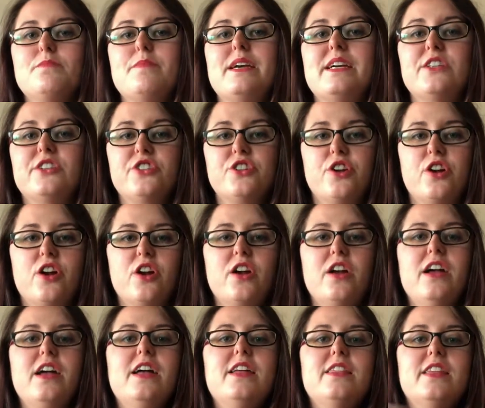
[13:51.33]
make
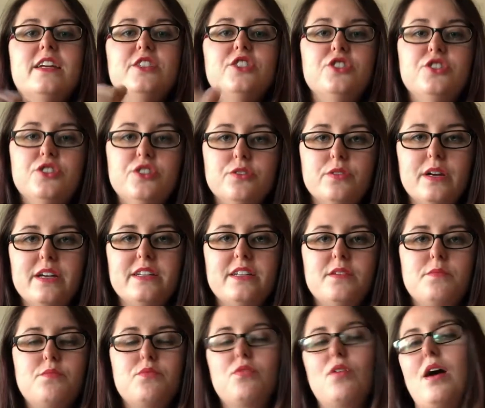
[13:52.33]
sure that you do
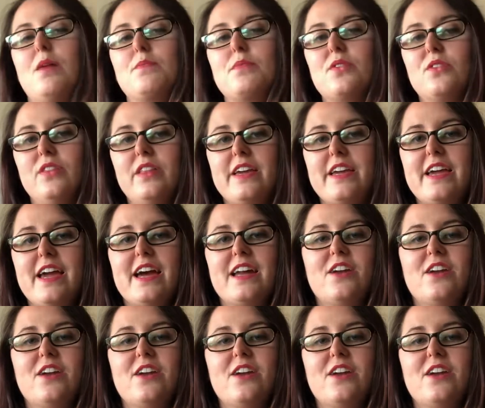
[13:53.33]
it properly